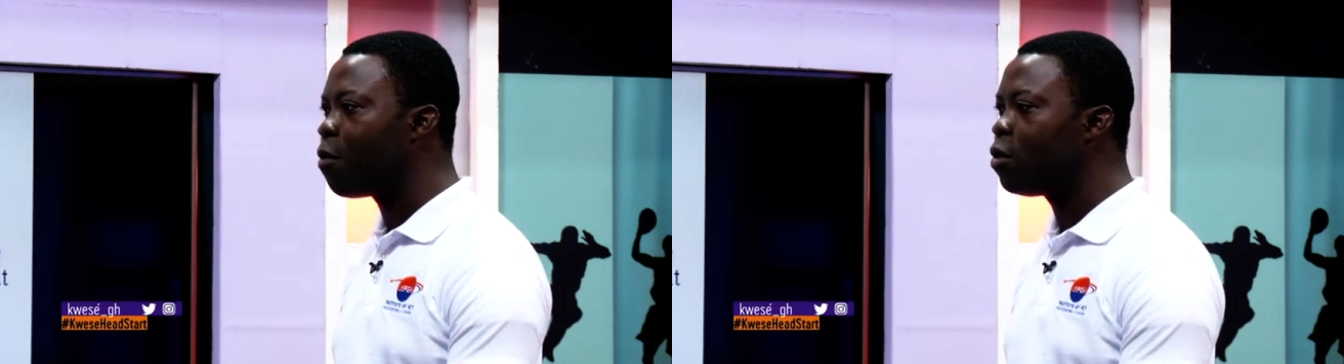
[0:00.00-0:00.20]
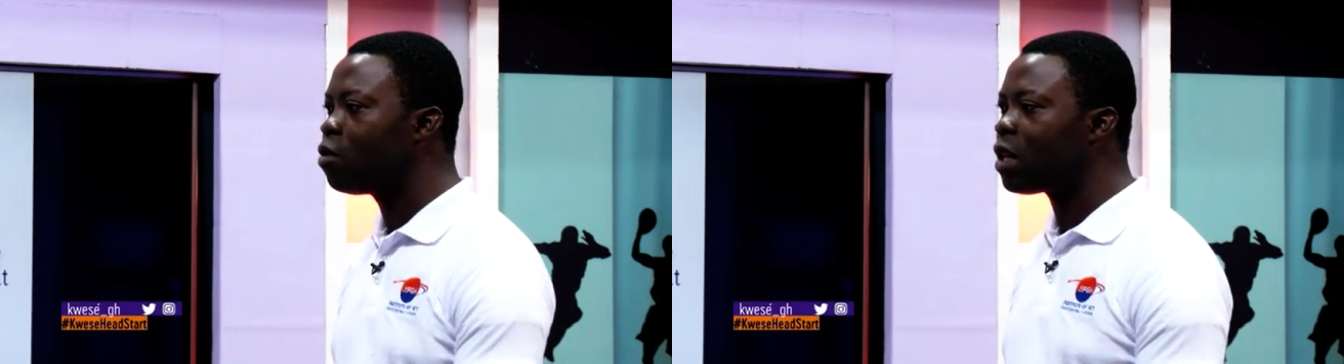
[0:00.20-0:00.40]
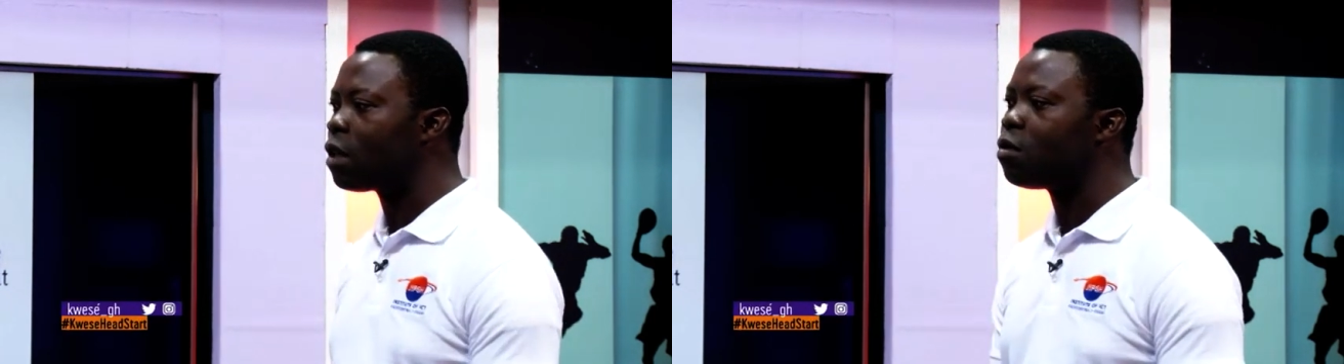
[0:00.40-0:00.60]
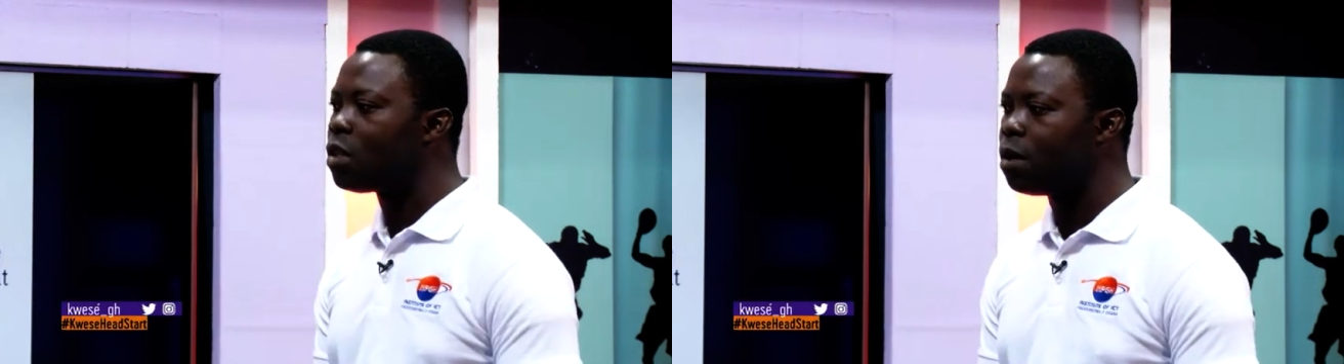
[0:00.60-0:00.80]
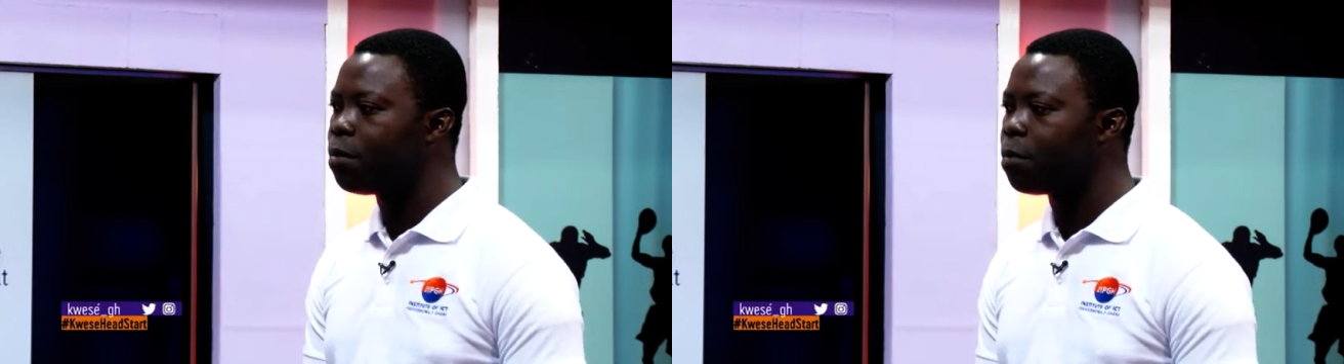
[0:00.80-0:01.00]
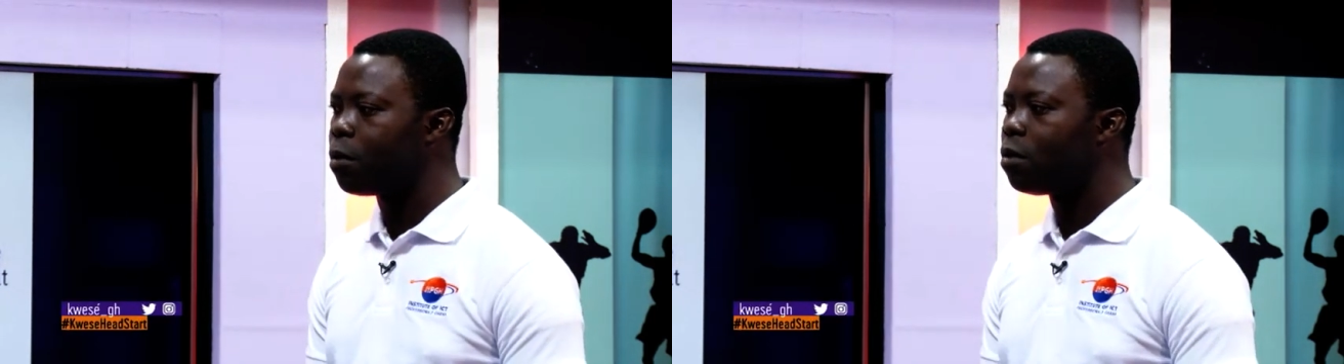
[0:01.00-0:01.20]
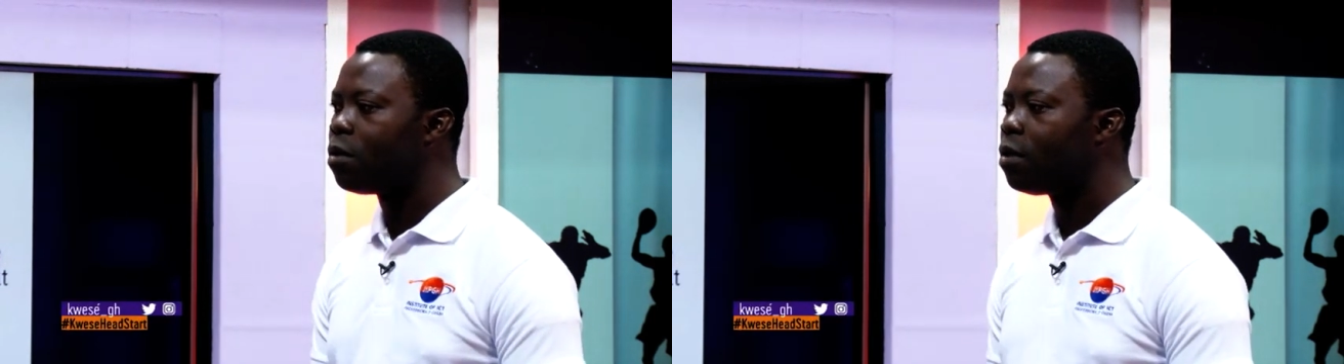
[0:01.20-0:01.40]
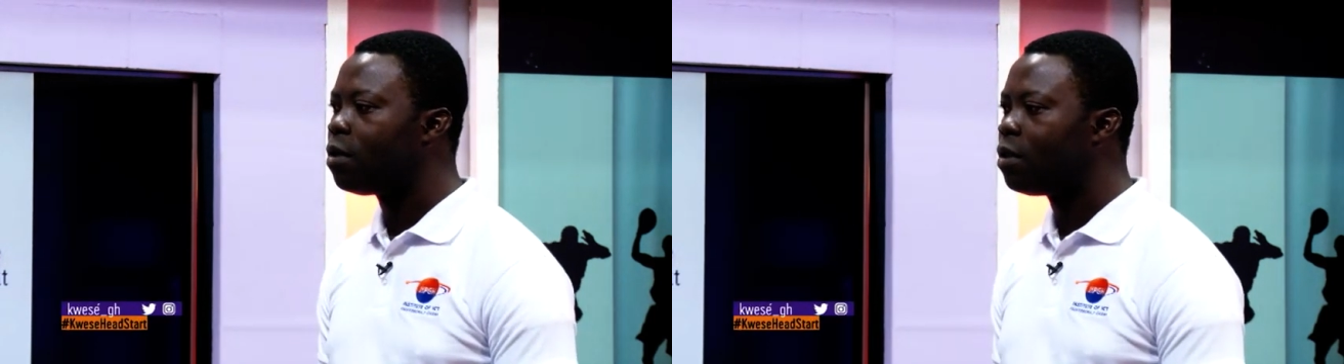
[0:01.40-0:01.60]
And we use that to train people.
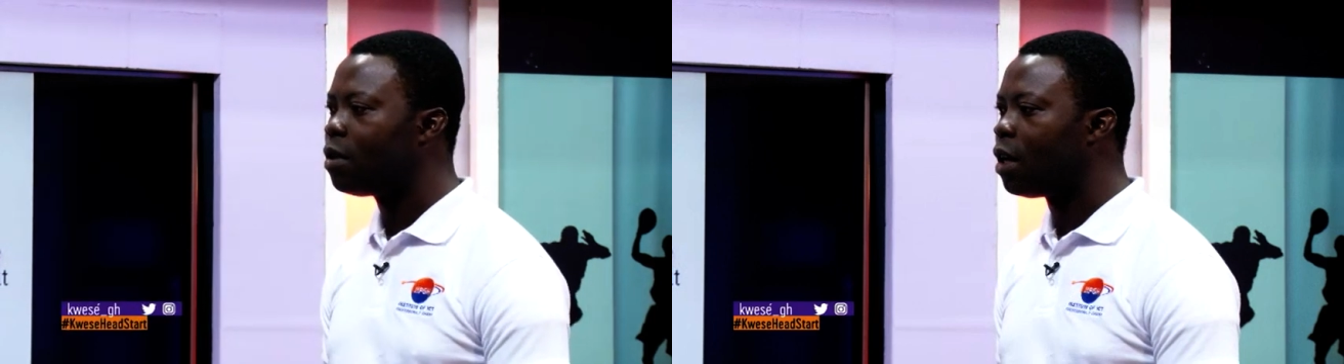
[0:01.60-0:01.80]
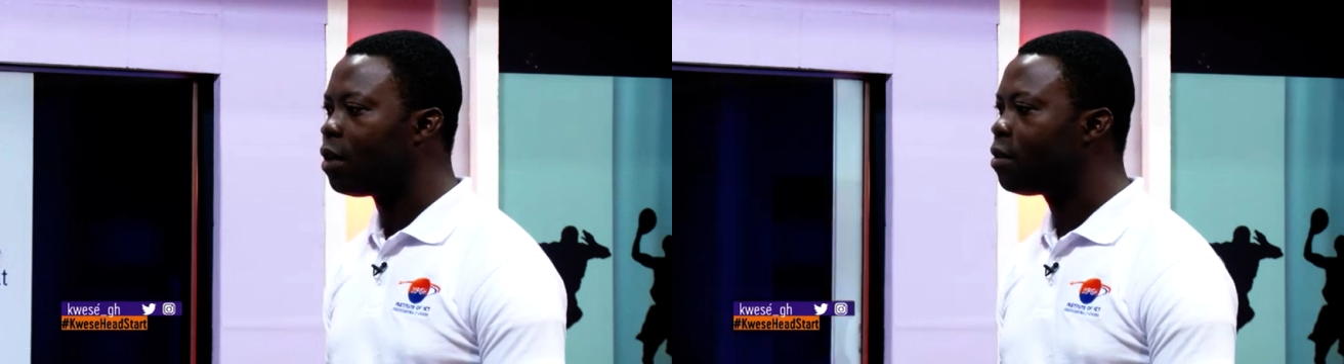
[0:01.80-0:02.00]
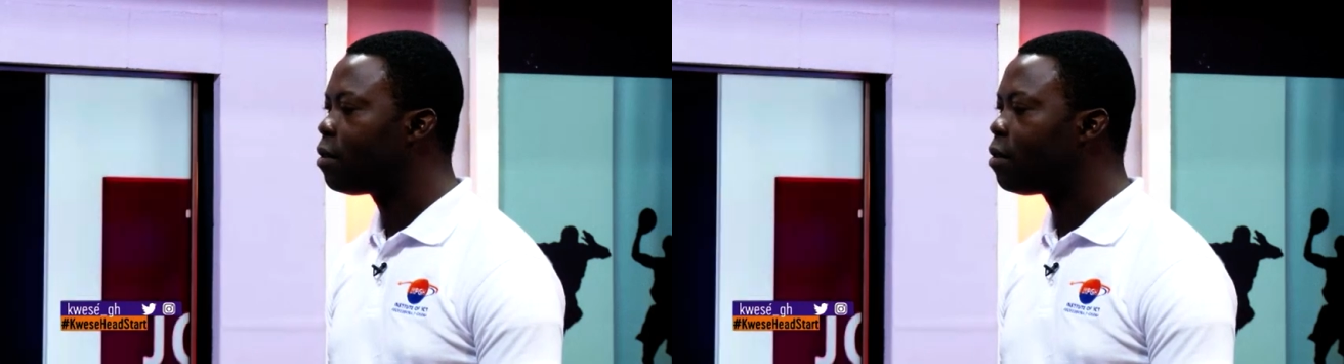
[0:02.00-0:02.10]
Okay. Yeah.